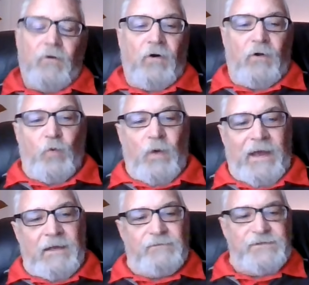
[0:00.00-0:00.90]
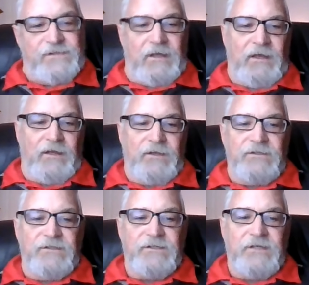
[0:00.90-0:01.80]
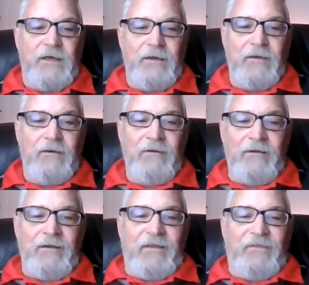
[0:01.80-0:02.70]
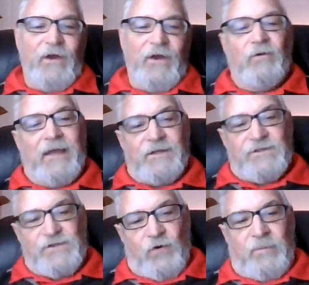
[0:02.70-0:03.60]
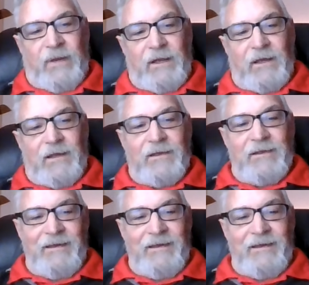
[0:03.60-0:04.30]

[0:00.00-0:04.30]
all waves is they only get so big,